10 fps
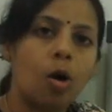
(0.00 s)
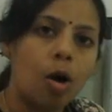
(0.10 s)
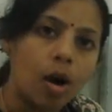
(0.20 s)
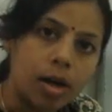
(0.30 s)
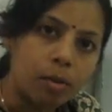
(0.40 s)

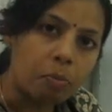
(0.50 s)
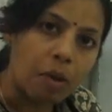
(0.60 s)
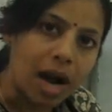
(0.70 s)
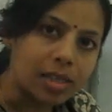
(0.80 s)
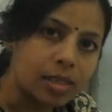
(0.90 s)
called
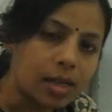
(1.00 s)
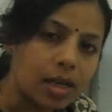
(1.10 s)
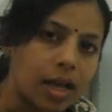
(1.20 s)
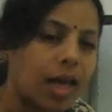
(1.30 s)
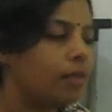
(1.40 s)

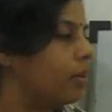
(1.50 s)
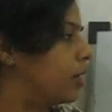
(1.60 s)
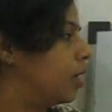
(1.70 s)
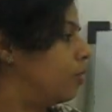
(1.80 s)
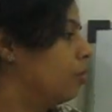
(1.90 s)
partial
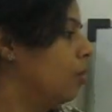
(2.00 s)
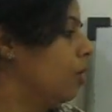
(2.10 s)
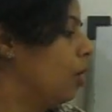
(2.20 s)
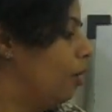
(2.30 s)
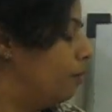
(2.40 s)
derivative
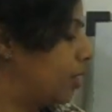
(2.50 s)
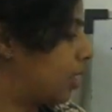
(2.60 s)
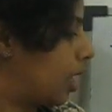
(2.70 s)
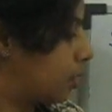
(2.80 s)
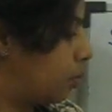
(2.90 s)

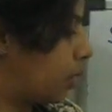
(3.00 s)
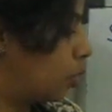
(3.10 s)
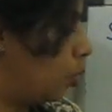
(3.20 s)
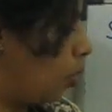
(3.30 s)
with respect to